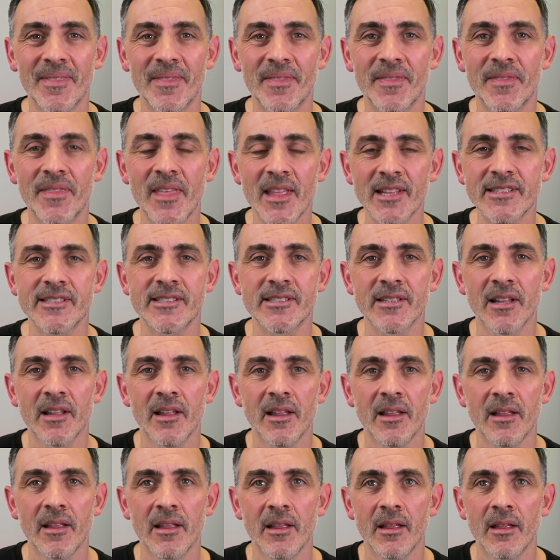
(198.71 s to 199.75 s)
This
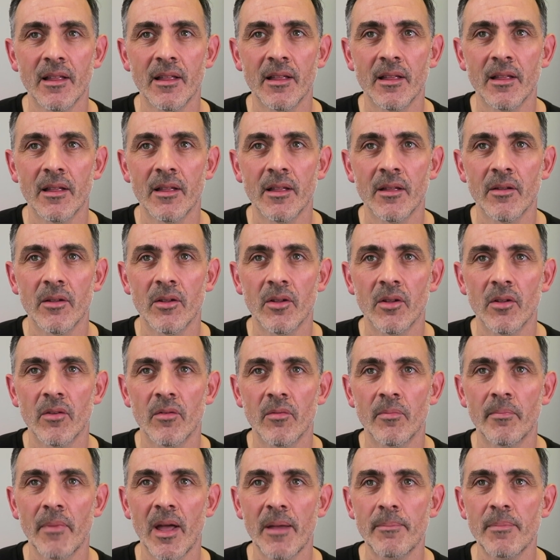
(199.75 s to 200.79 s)

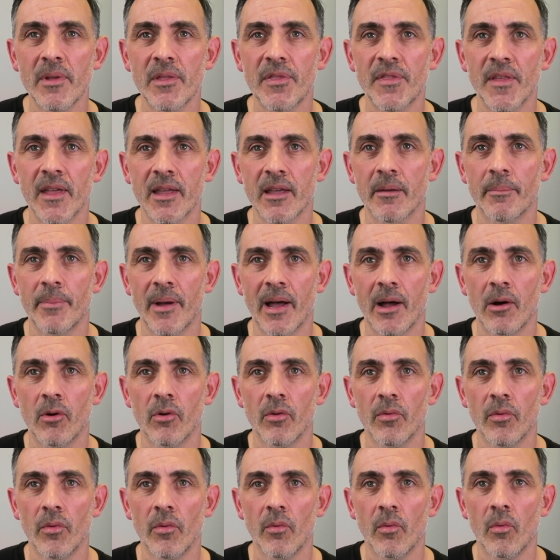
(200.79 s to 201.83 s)
made me think
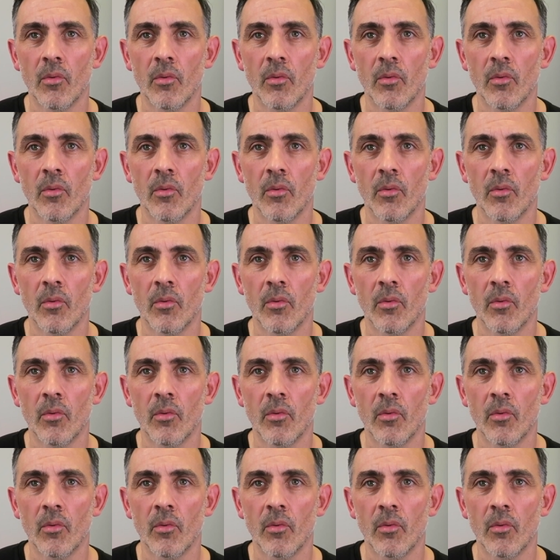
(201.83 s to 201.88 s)
about